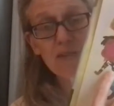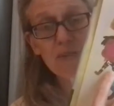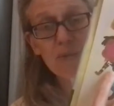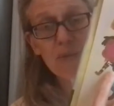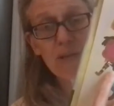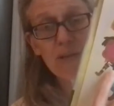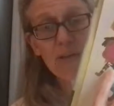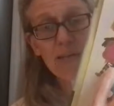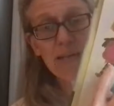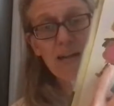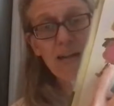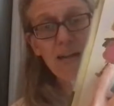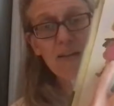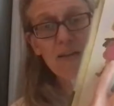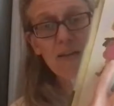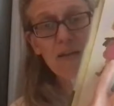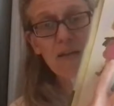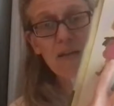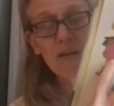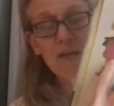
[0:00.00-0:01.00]
wearing out
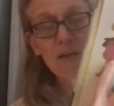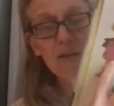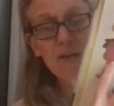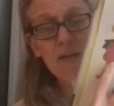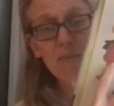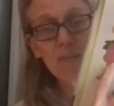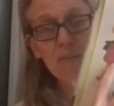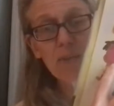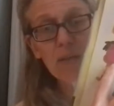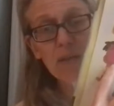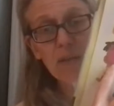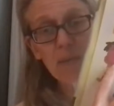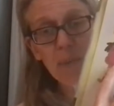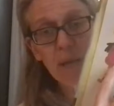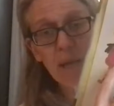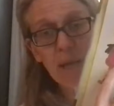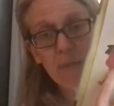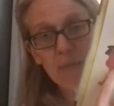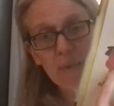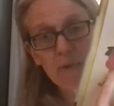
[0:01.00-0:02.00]
some pink
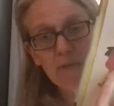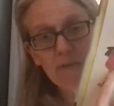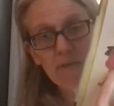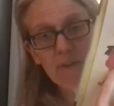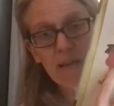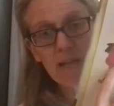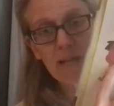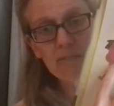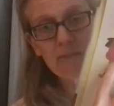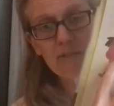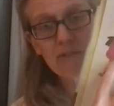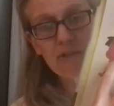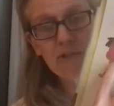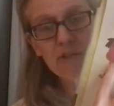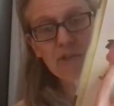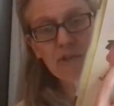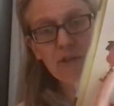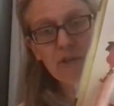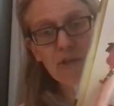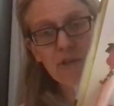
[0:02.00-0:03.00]
paper for Ava's
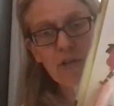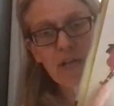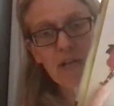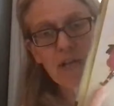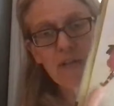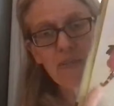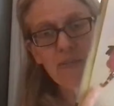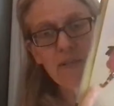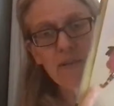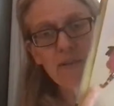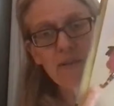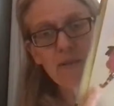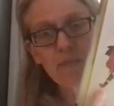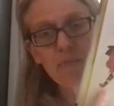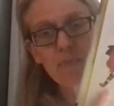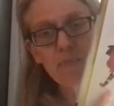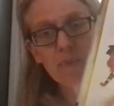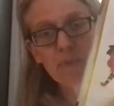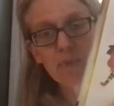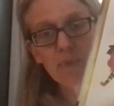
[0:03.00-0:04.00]
shirt. There's
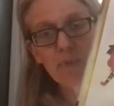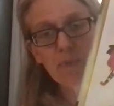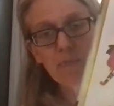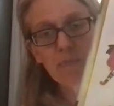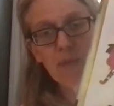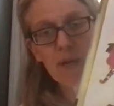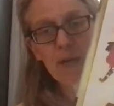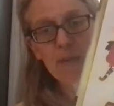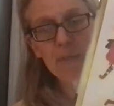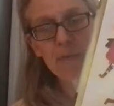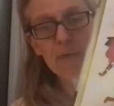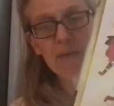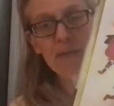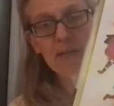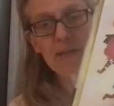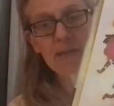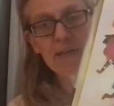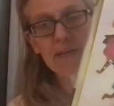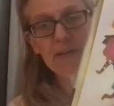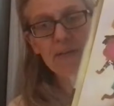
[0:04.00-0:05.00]
blue paper
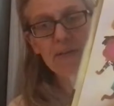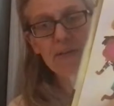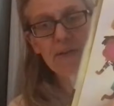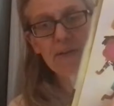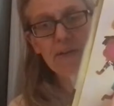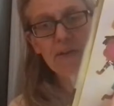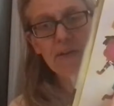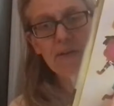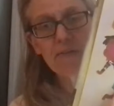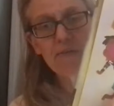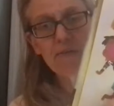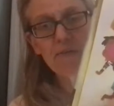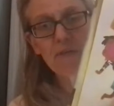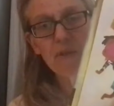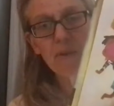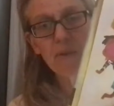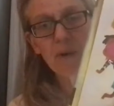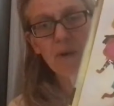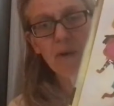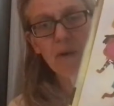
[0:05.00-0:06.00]
here for the
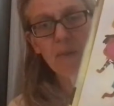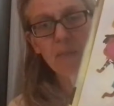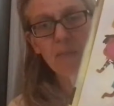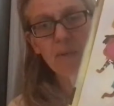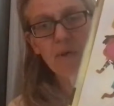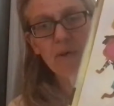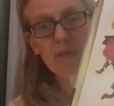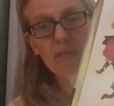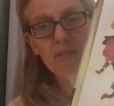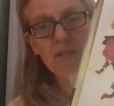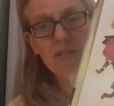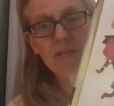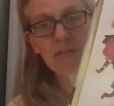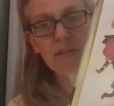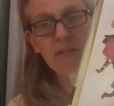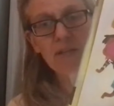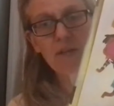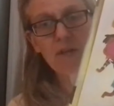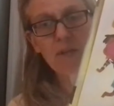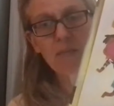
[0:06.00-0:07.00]
uh, purses
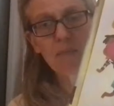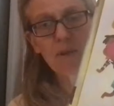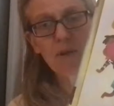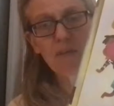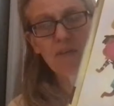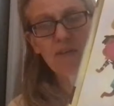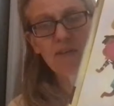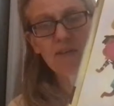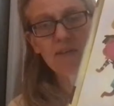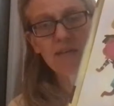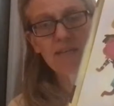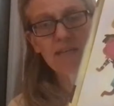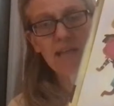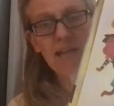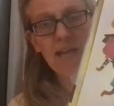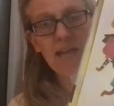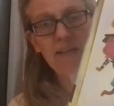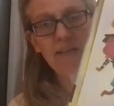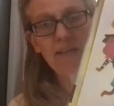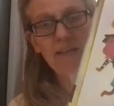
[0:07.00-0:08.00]
that her mother is
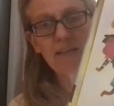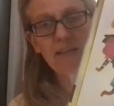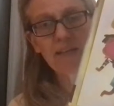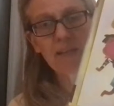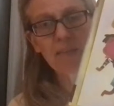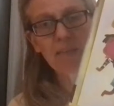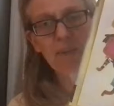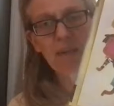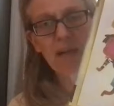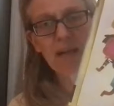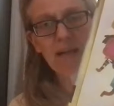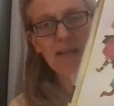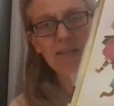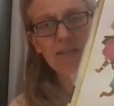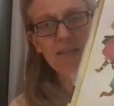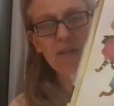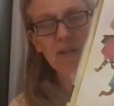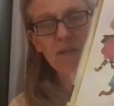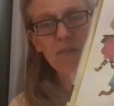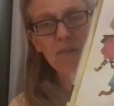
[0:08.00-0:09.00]
carrying, the bags that
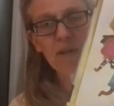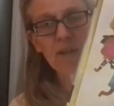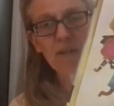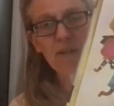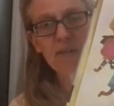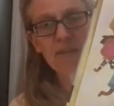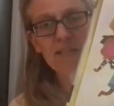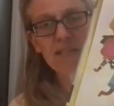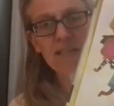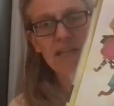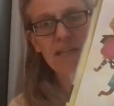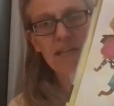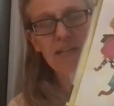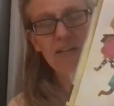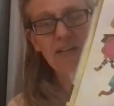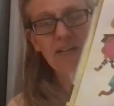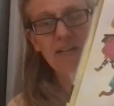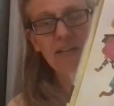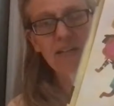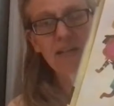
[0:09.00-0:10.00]
her mother is
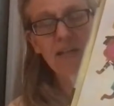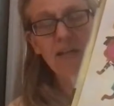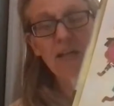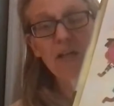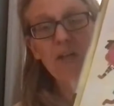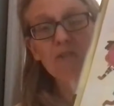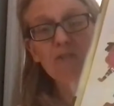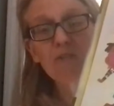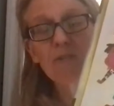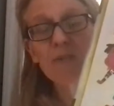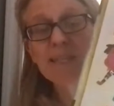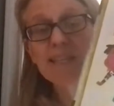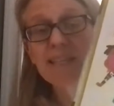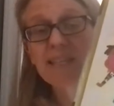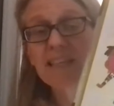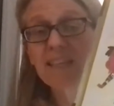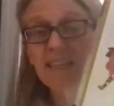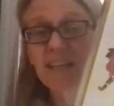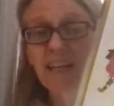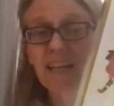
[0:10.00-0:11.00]
carrying. So we see a
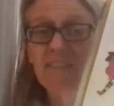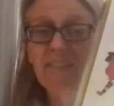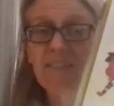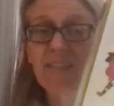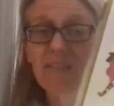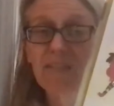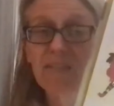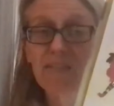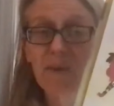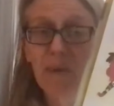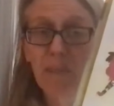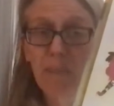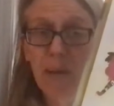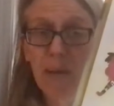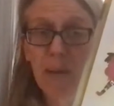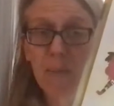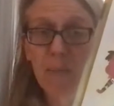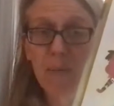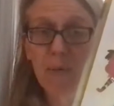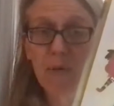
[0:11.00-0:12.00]
lot of the different
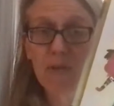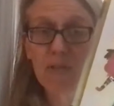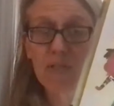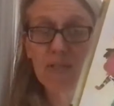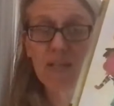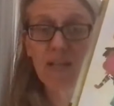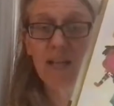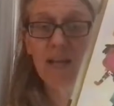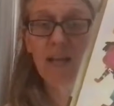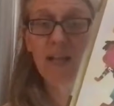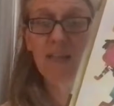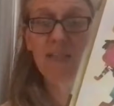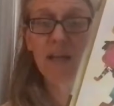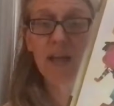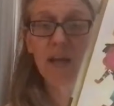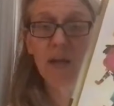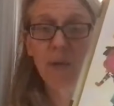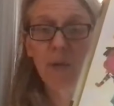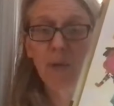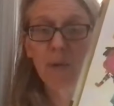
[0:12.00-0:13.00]
papers
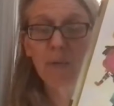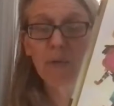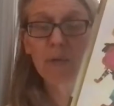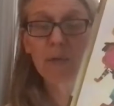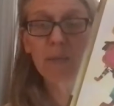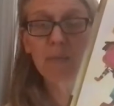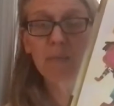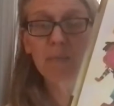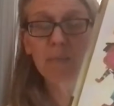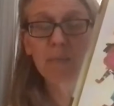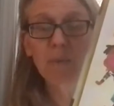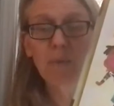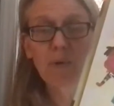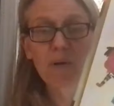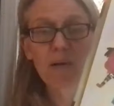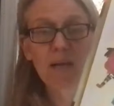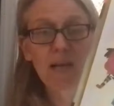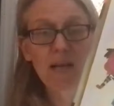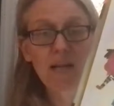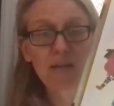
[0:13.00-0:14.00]
that Oge
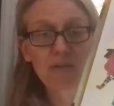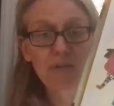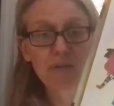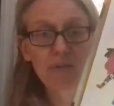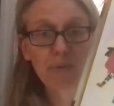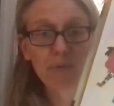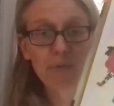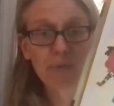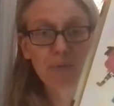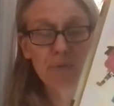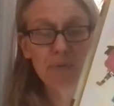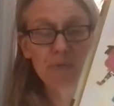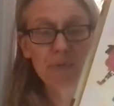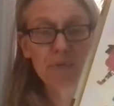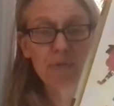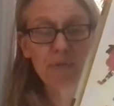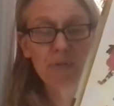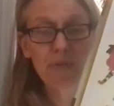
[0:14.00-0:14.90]
Mora has used